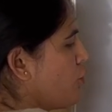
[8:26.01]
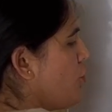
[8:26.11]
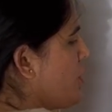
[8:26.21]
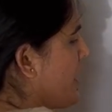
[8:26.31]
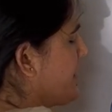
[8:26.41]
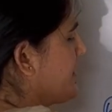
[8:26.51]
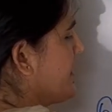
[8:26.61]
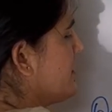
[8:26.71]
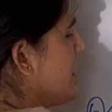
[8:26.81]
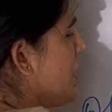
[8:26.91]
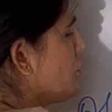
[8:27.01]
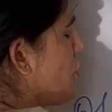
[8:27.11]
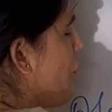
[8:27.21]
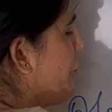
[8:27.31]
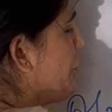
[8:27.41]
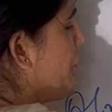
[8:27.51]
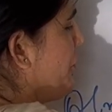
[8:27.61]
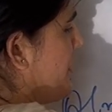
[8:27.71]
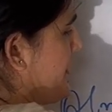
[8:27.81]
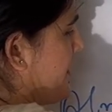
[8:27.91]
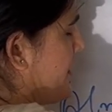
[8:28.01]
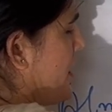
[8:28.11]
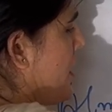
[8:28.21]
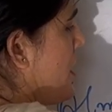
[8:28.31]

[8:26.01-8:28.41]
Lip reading: known as the duct of Rivenus.